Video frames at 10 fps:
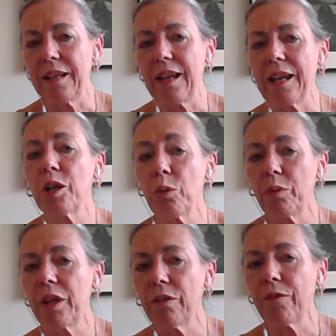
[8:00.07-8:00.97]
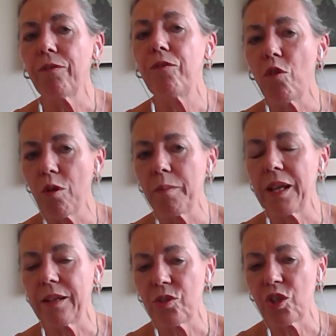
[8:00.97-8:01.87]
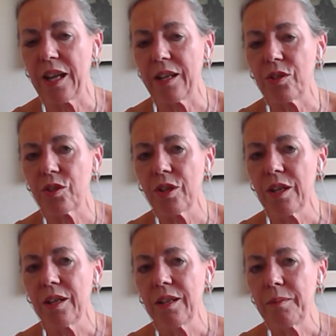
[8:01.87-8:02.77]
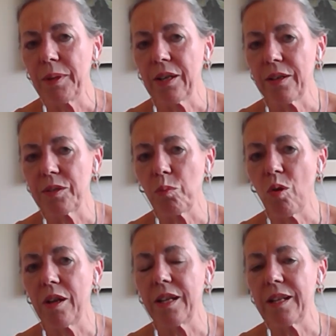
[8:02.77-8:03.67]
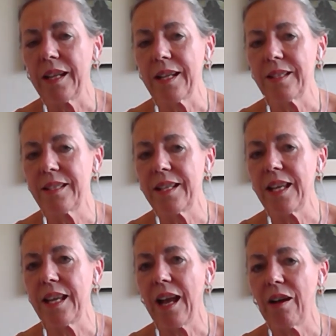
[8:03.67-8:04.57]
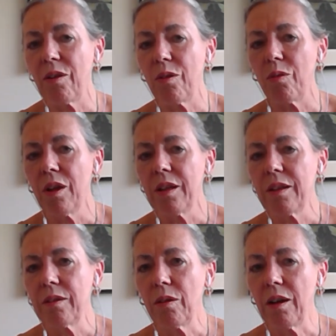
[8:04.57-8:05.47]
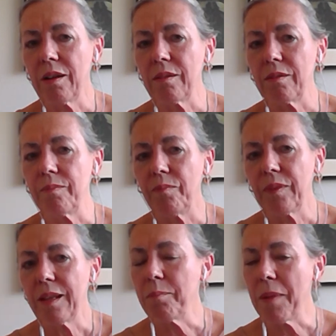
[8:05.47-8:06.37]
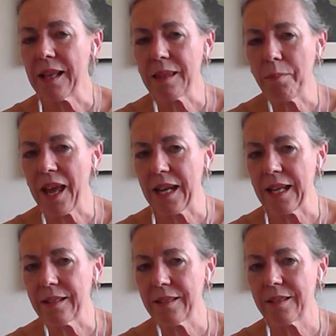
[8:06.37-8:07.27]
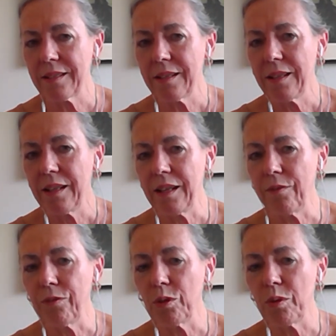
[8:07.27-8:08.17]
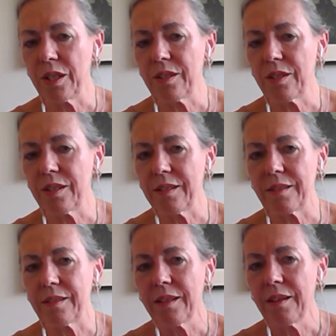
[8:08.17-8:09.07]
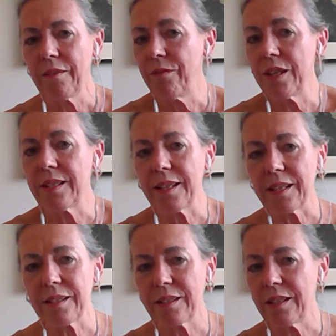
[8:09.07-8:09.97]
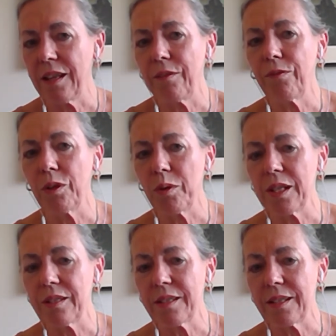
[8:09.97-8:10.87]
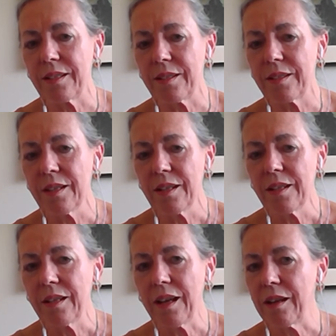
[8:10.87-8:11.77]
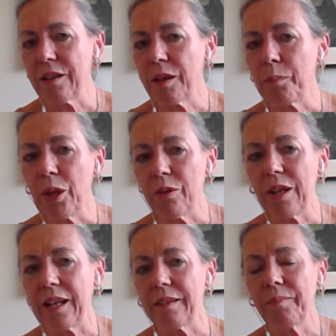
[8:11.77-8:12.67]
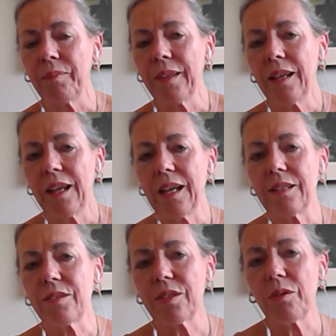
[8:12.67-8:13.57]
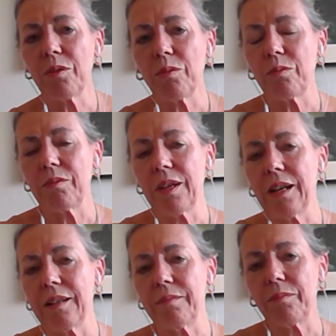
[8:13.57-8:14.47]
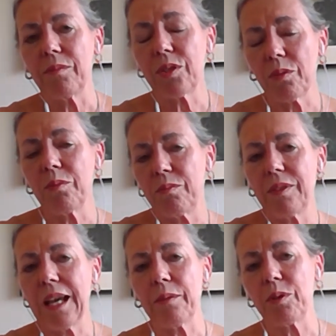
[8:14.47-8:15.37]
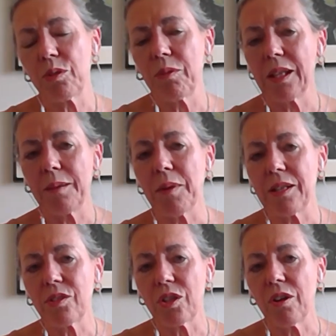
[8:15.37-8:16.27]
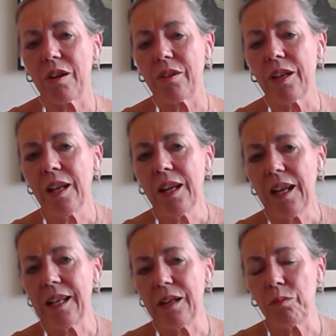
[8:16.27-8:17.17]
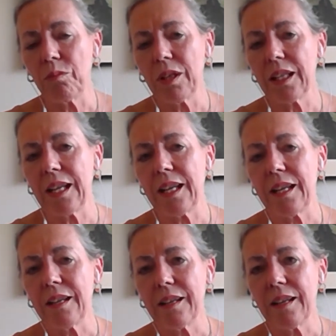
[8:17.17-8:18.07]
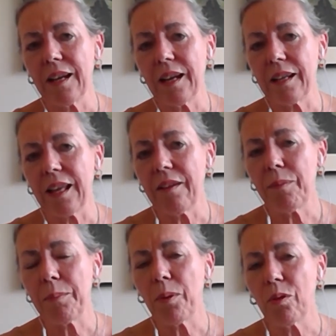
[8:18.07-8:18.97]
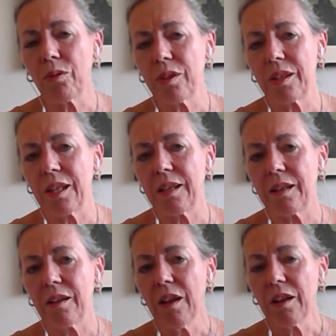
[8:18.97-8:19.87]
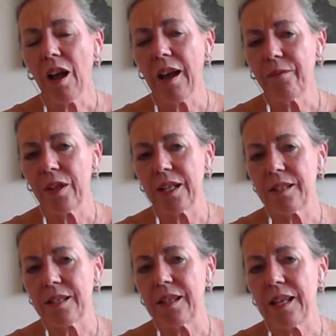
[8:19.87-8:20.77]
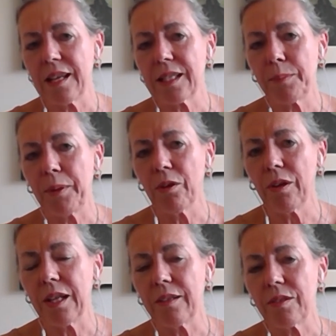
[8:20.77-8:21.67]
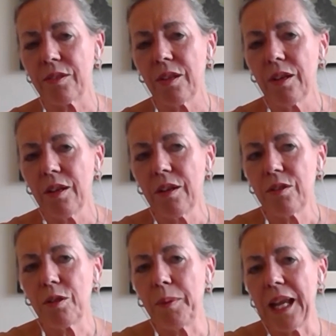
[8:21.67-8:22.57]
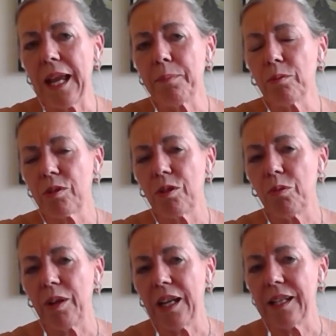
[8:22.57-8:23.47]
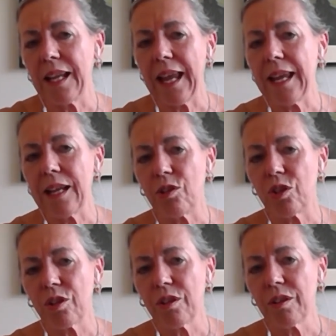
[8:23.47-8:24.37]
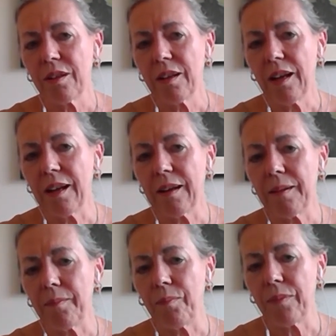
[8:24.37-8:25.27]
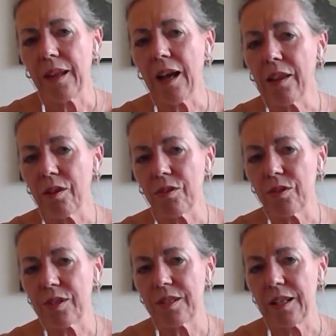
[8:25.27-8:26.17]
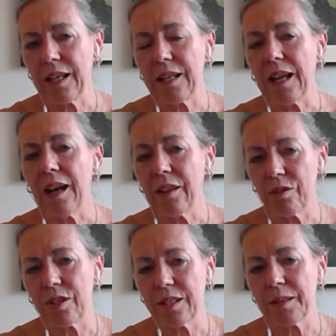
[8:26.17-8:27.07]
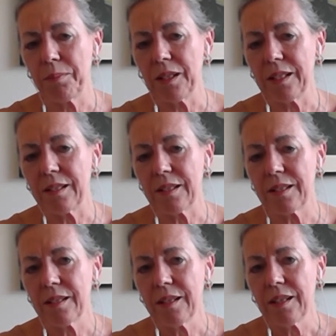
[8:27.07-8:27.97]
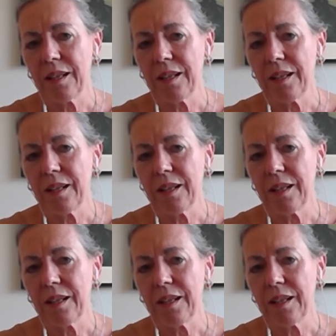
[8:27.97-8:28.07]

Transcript: a, a career forming change because one can see how uh, mathematics influences physics influences uh, computing and so um, so that was really my start. And it really uh, gave me both the confidence and the experience to be able to engage um, others in other disciplines